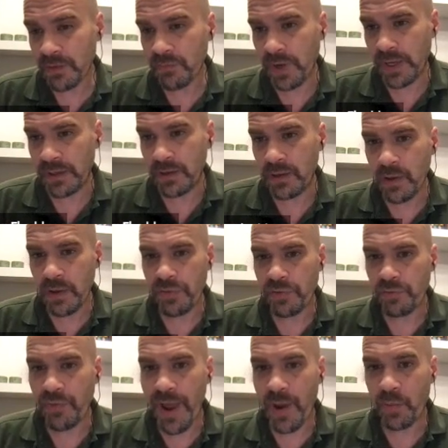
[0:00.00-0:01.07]
right? The
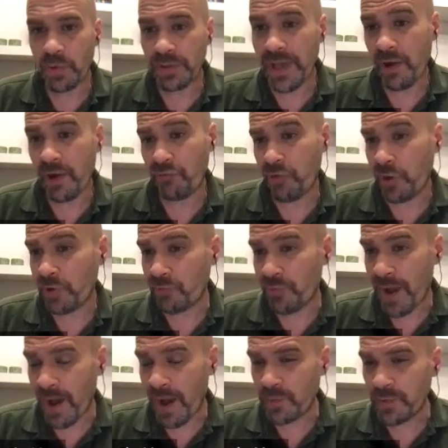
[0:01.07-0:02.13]
rat will not run
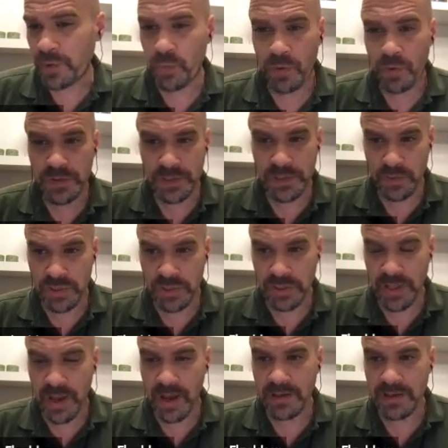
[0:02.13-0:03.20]
around, it won't
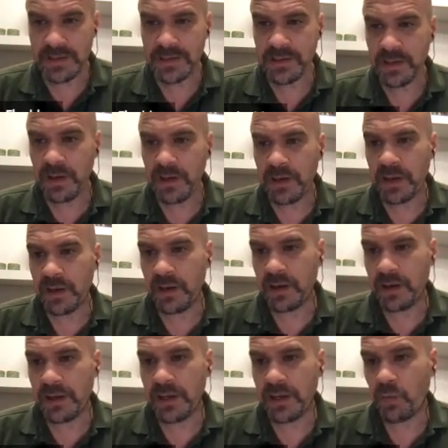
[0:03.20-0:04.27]
socialize,
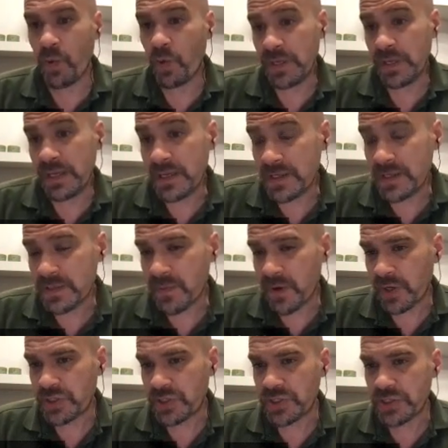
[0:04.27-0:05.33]
it won't eat as
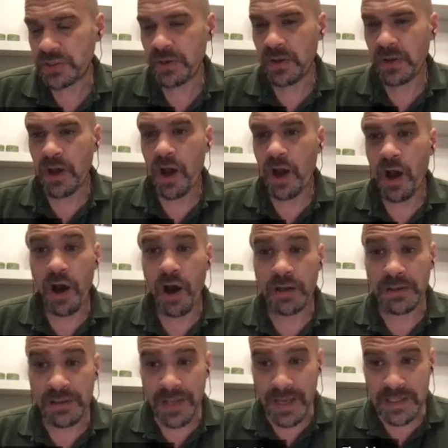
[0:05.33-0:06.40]
much
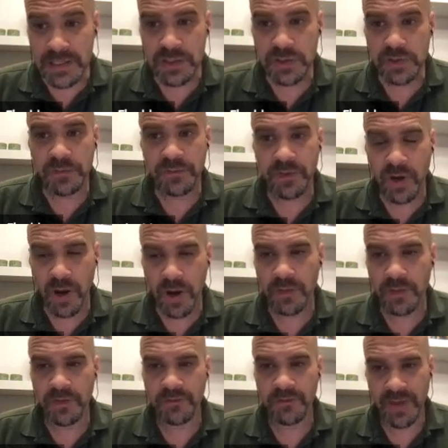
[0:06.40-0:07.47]
unless you've
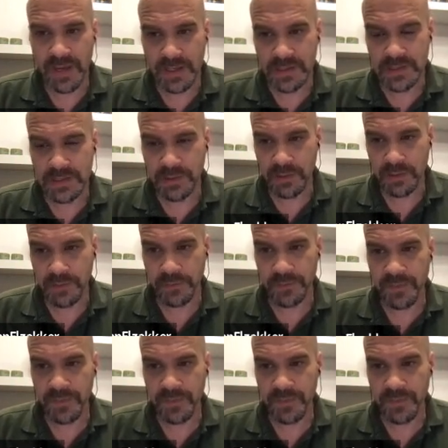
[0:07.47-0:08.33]
cut the vagus nerve.